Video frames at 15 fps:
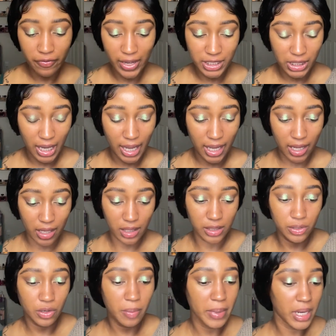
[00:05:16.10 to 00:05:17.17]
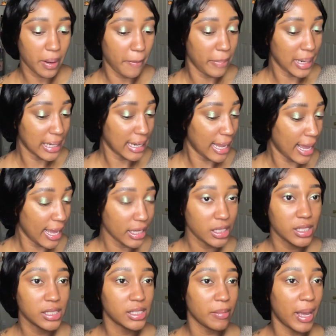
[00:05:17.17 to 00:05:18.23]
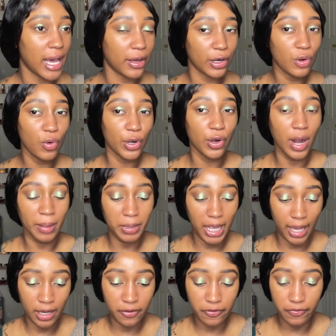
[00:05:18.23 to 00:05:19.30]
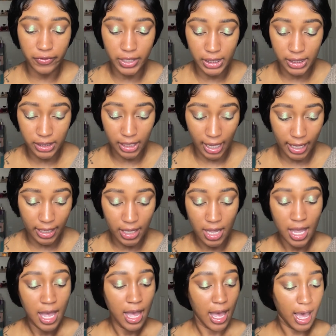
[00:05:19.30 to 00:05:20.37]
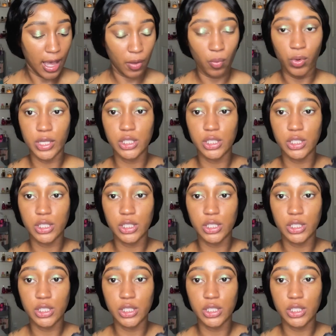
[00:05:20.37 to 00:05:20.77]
I should add a little bit of black to my outer corner. I'm kind of feeling like I want